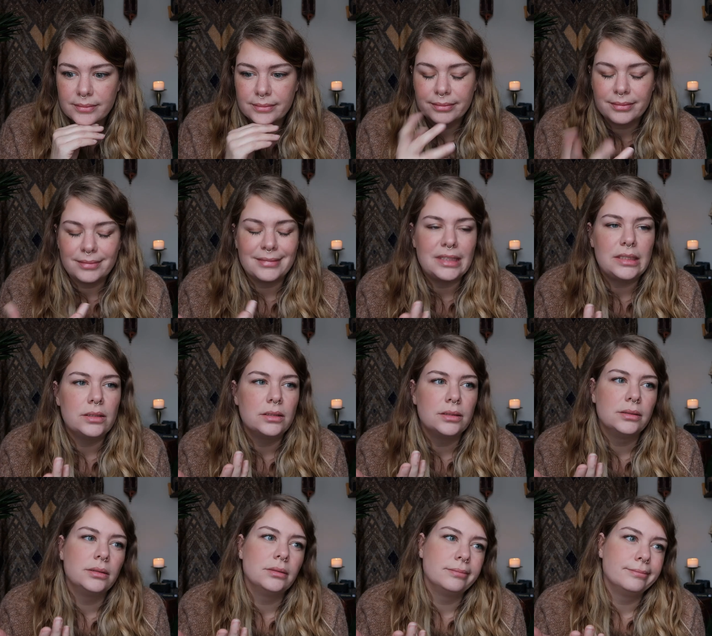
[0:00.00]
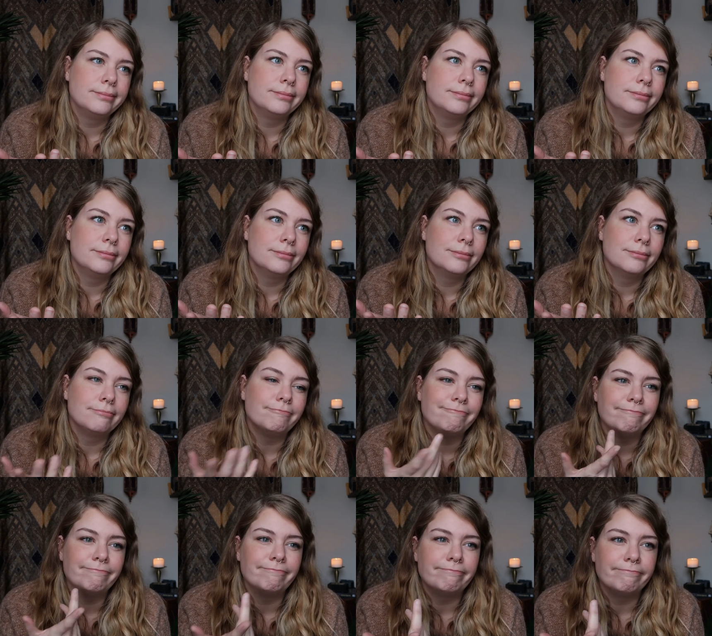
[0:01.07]

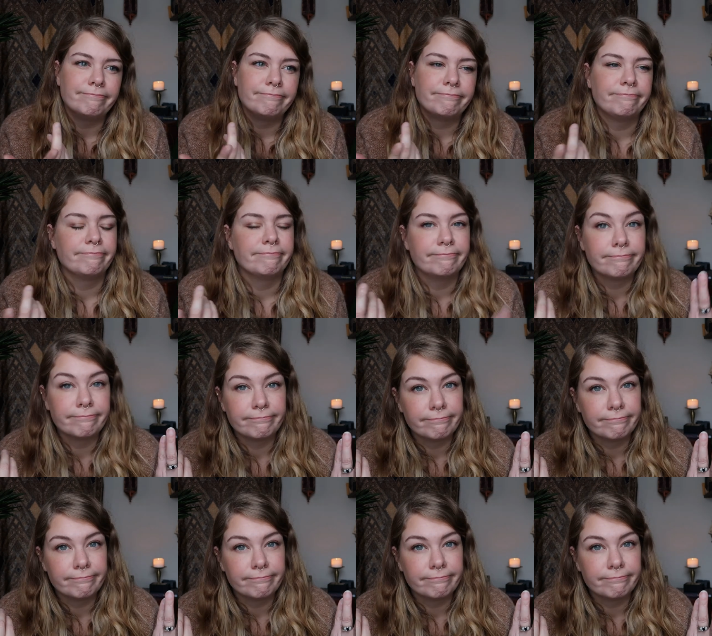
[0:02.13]
(silence)